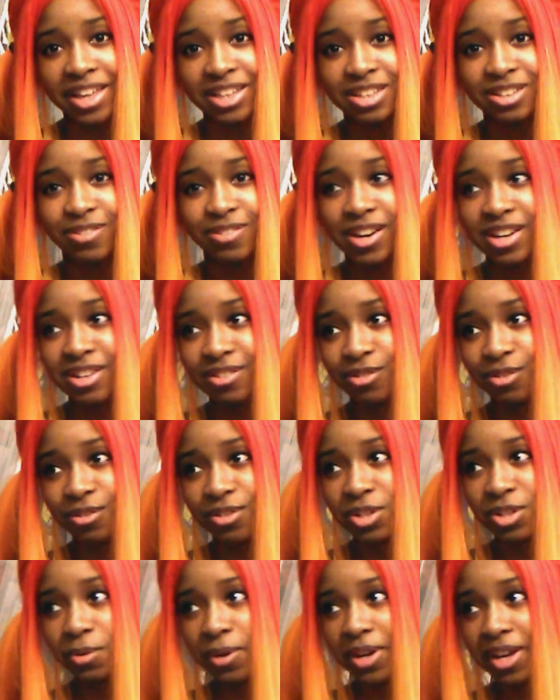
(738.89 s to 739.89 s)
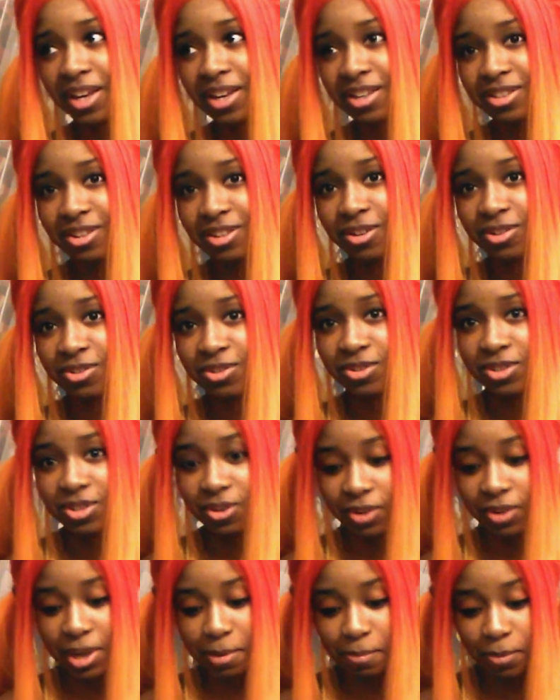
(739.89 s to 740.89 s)
It's fine if you run away as long as you
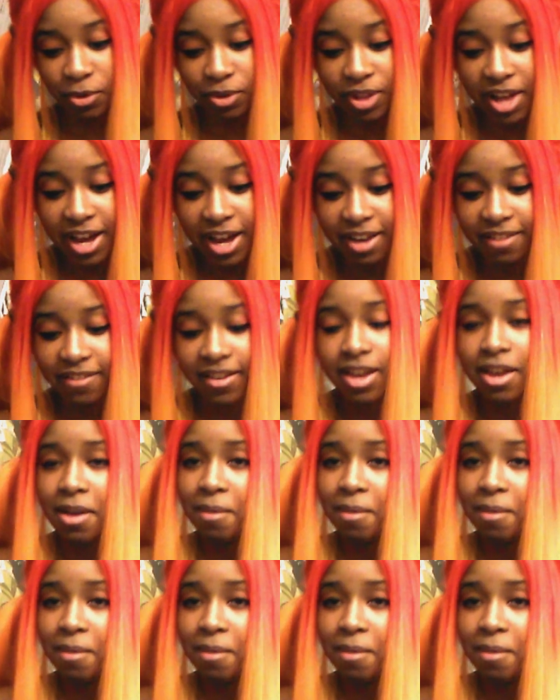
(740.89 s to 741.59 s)
still keep your life.